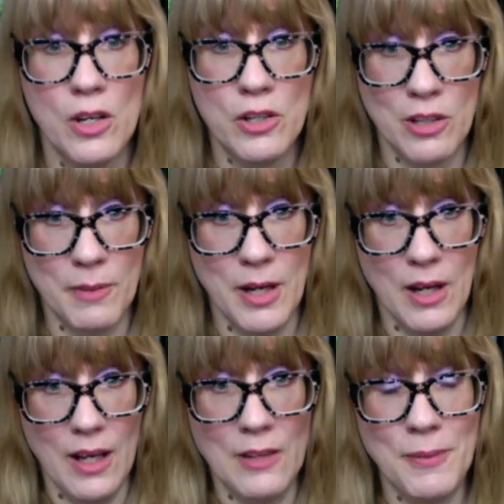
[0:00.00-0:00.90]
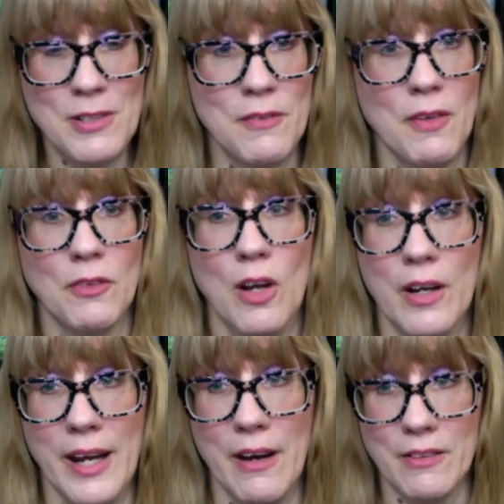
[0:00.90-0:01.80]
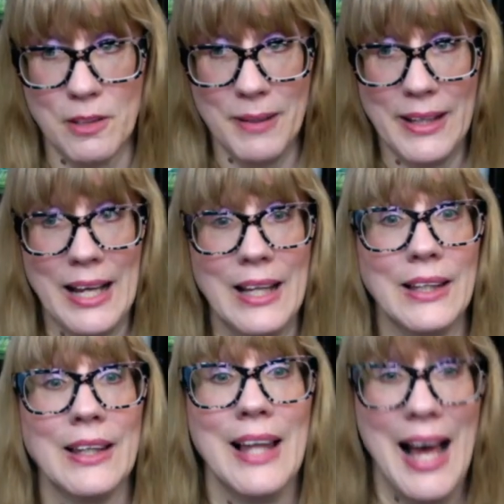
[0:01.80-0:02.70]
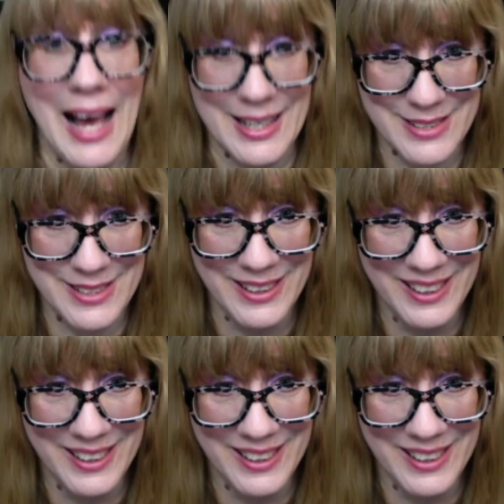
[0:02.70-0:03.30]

you're going to be, especially if you have long hair, it's going to be like a lot